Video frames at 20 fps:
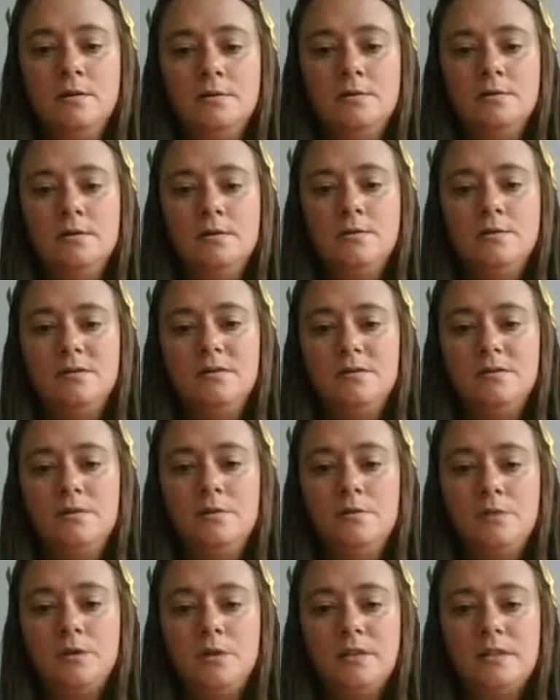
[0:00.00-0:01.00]
So
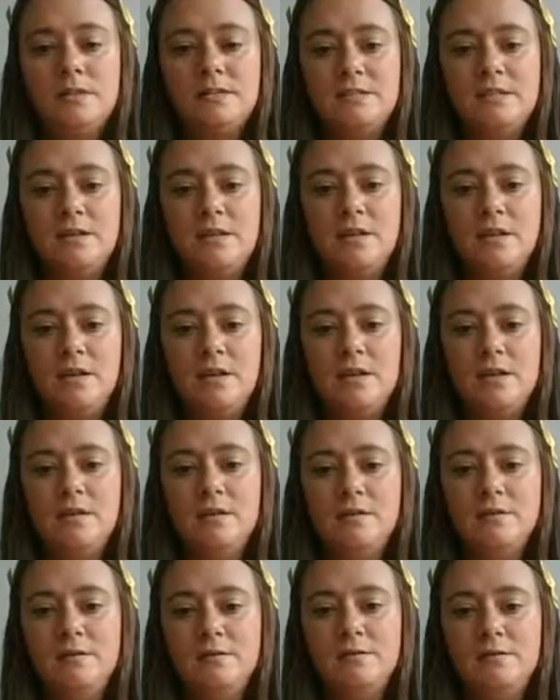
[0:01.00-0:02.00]
super easy here.
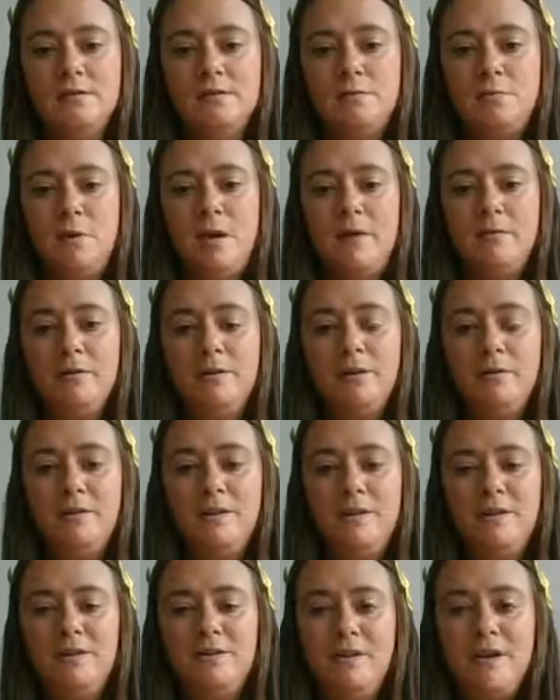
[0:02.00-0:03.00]
This is probably one
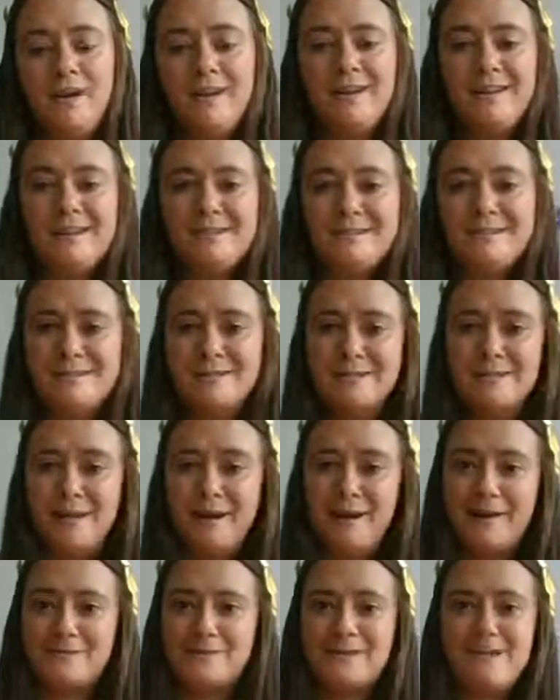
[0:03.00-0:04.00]
of the very easiest
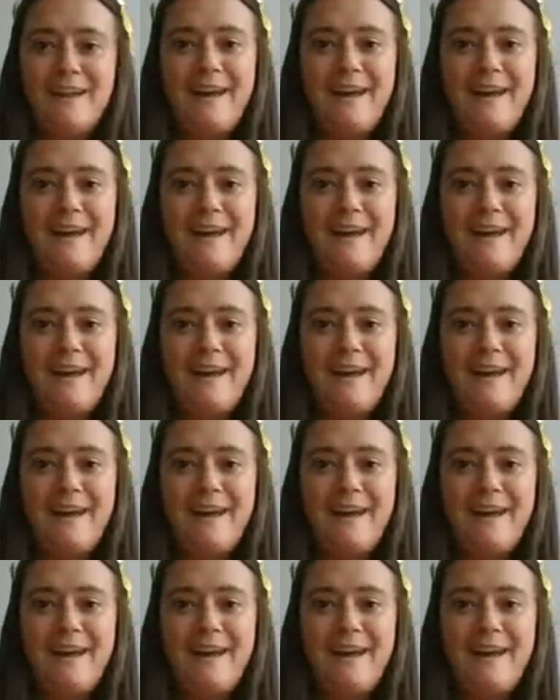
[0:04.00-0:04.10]
clasps